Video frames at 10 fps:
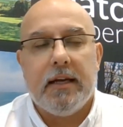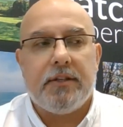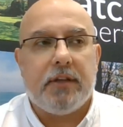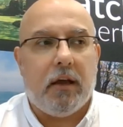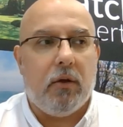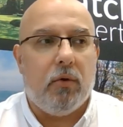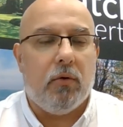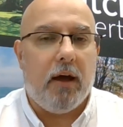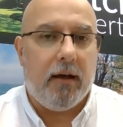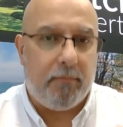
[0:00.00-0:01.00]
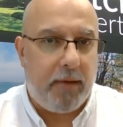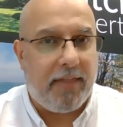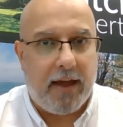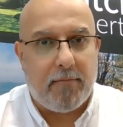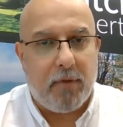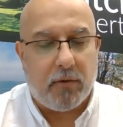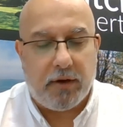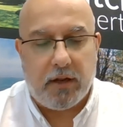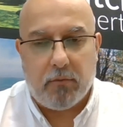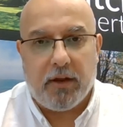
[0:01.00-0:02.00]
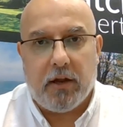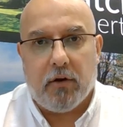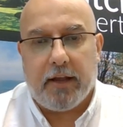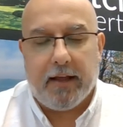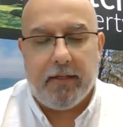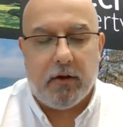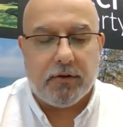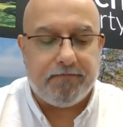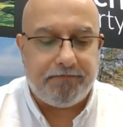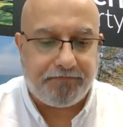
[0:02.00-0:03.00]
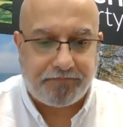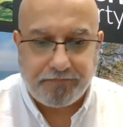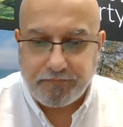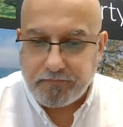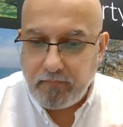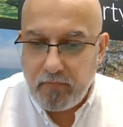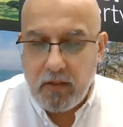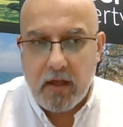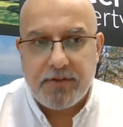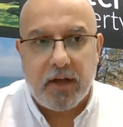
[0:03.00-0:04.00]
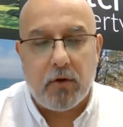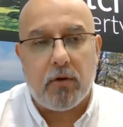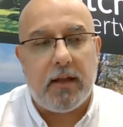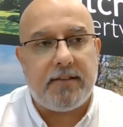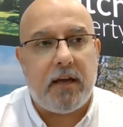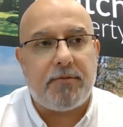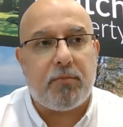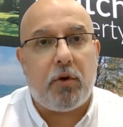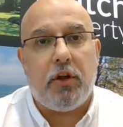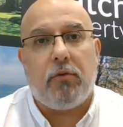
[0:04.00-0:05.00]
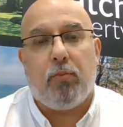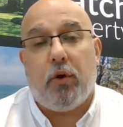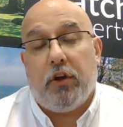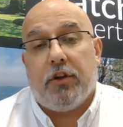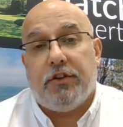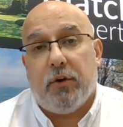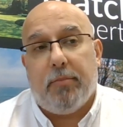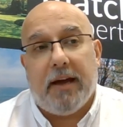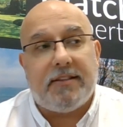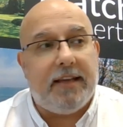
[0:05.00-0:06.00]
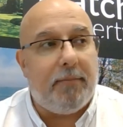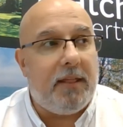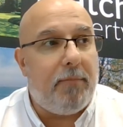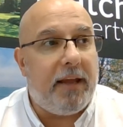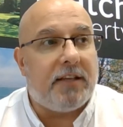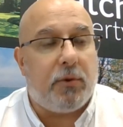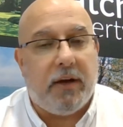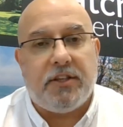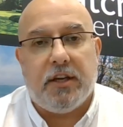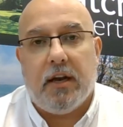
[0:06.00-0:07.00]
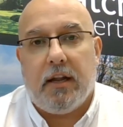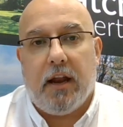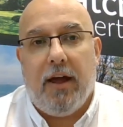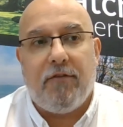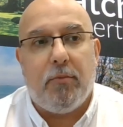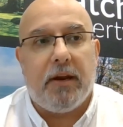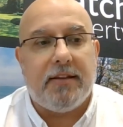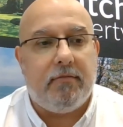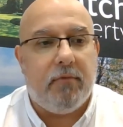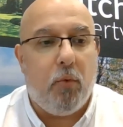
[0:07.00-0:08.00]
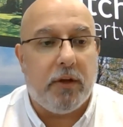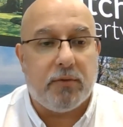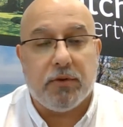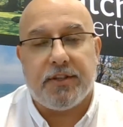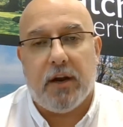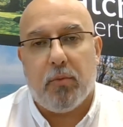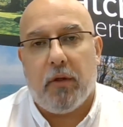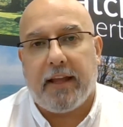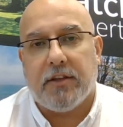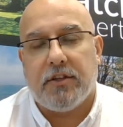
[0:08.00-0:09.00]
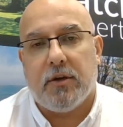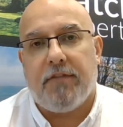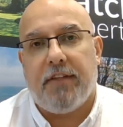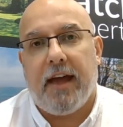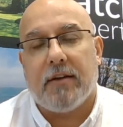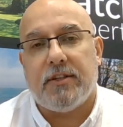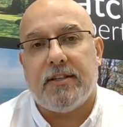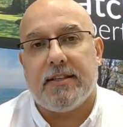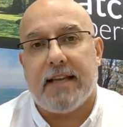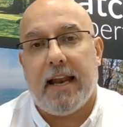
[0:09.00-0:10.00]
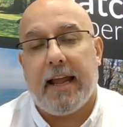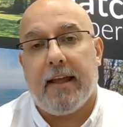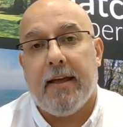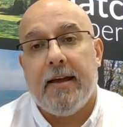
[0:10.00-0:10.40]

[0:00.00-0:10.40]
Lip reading: So bear that in mind when you're looking at those. So in terms of what you can do about it, I mean, the biggest question that, you know, everybody always wants to know what they can do if their house isn't selling.